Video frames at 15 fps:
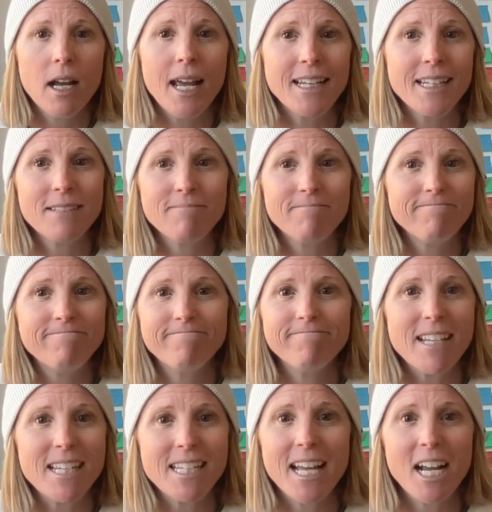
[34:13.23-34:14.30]
It's
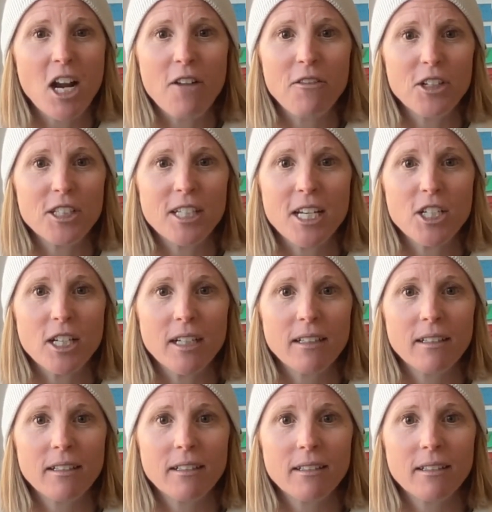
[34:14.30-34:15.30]
it's that conversation.